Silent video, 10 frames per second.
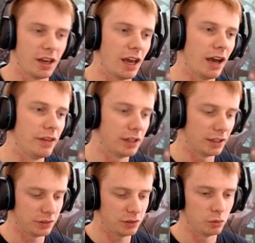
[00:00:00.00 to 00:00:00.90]
And then
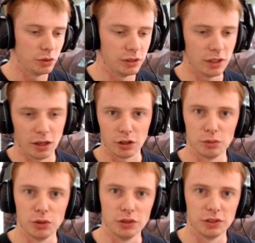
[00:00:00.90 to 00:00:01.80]
as our
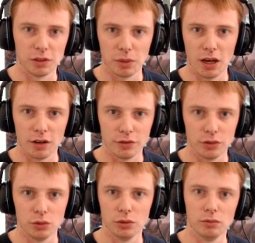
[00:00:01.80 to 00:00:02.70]
computers get
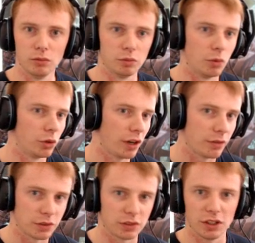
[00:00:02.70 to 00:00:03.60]
powerful and more
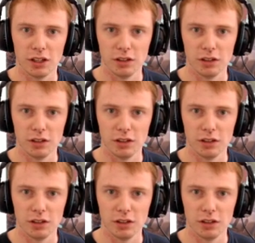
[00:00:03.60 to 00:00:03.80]
graphics card